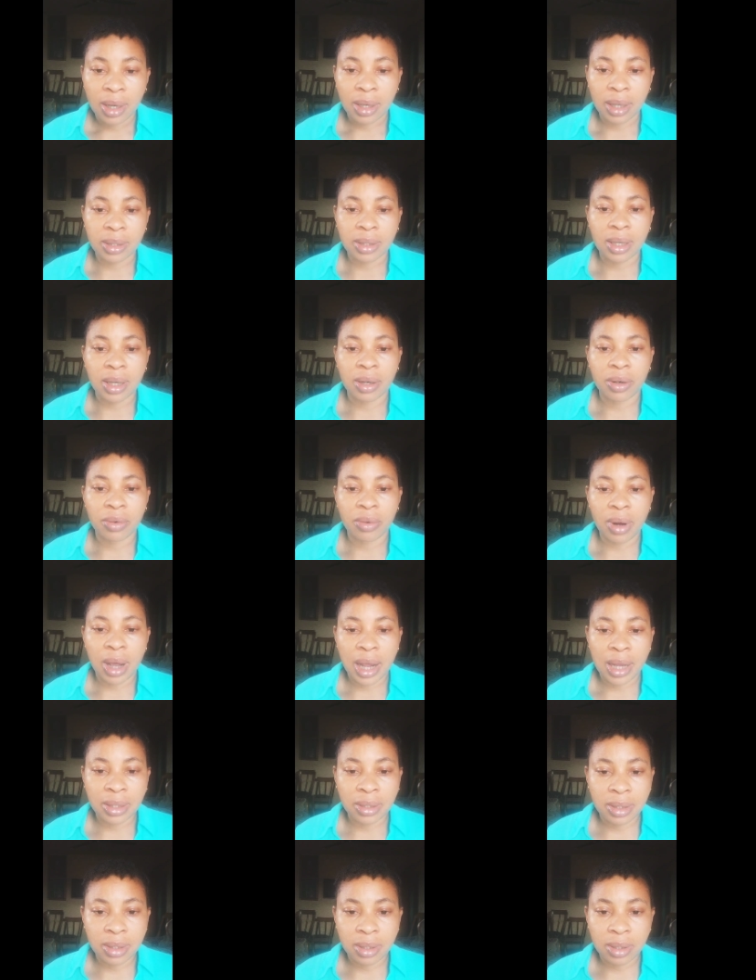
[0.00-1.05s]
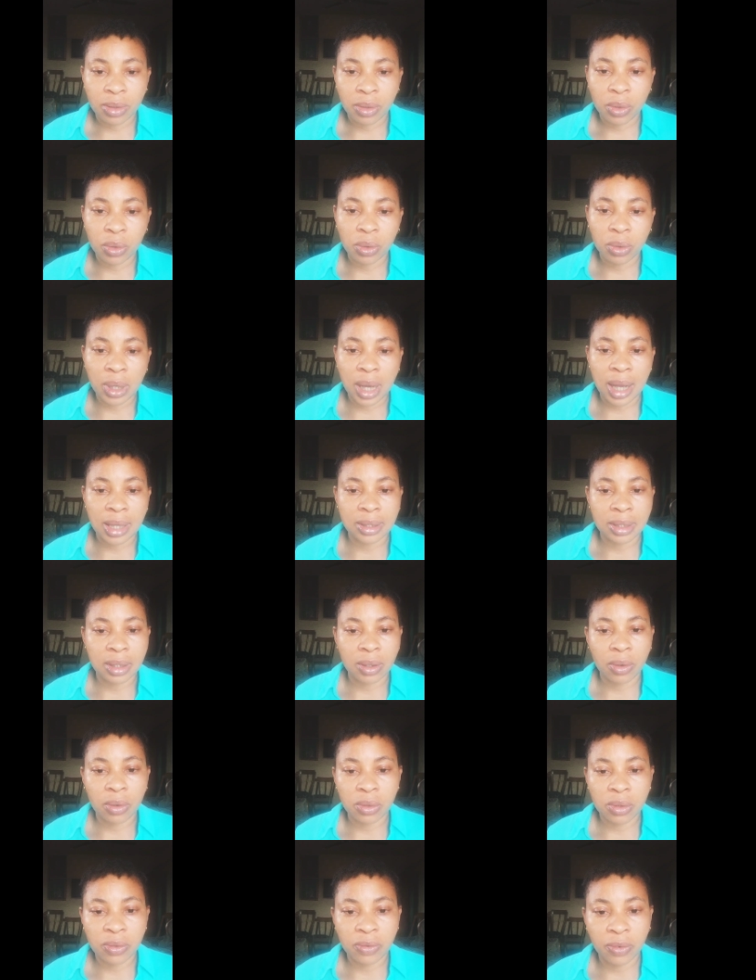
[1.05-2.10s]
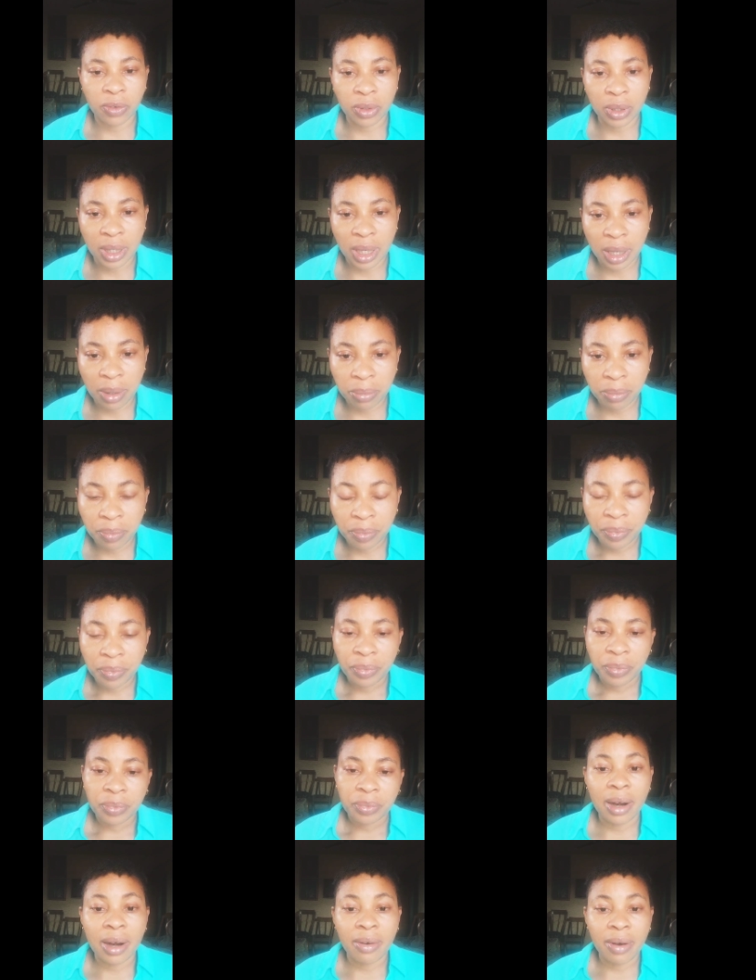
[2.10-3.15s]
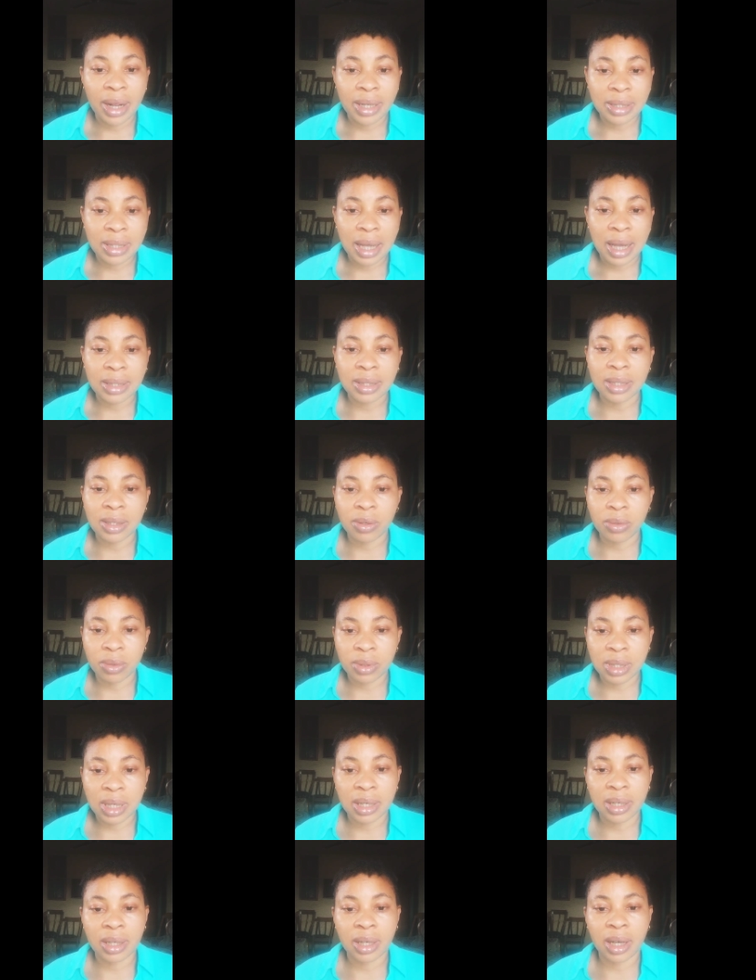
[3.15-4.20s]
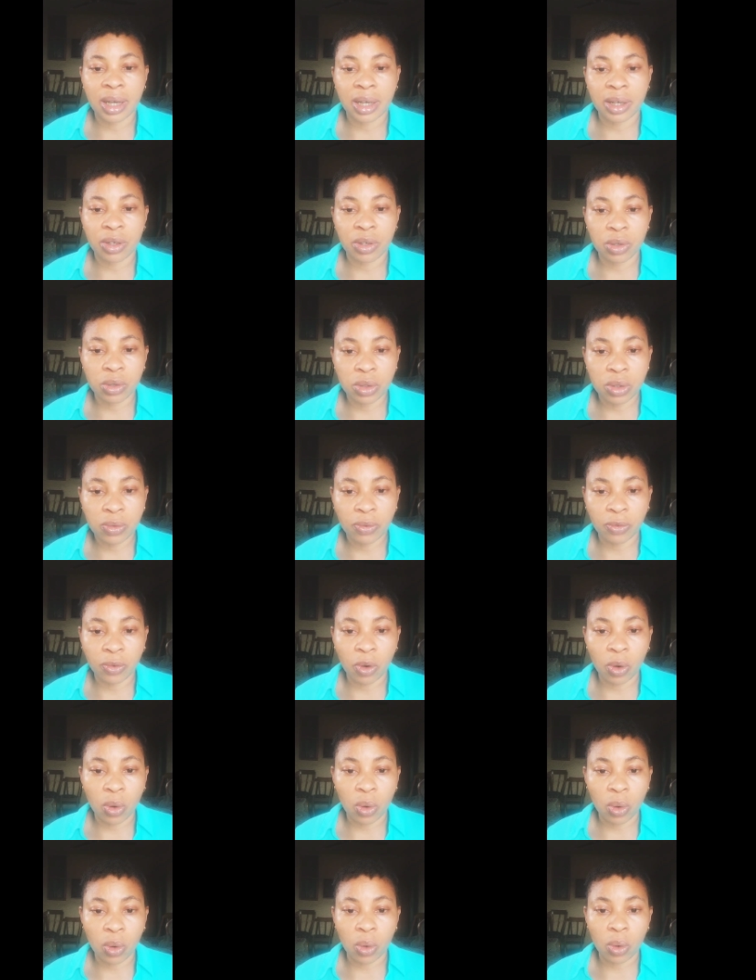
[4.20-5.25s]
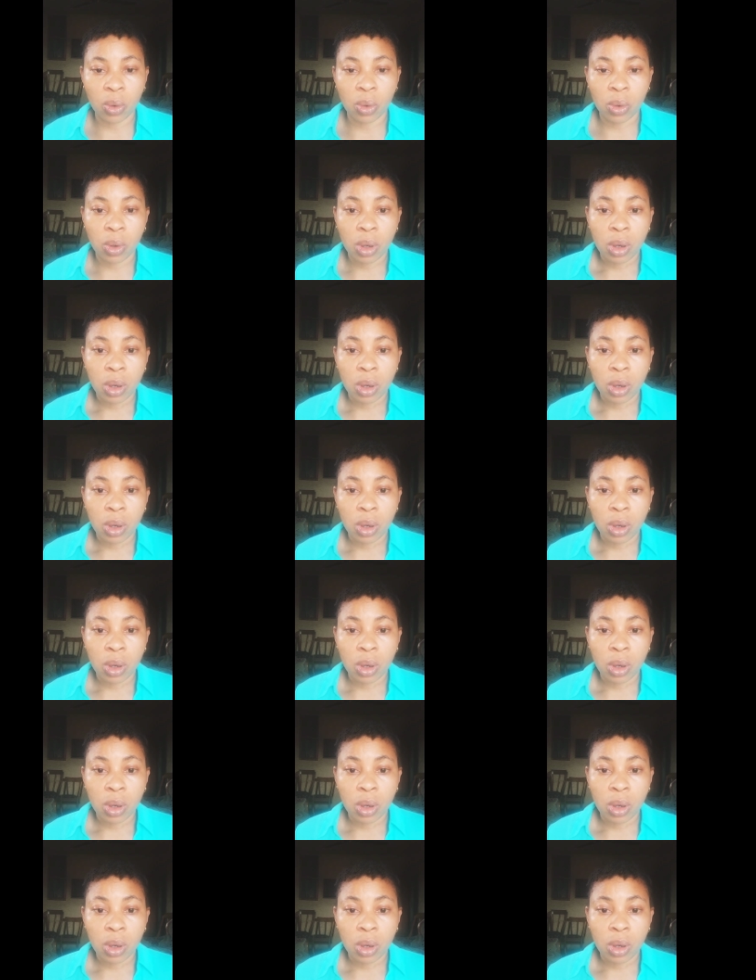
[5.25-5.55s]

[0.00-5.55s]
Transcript: that can write good articles for them, can write articles that they can use for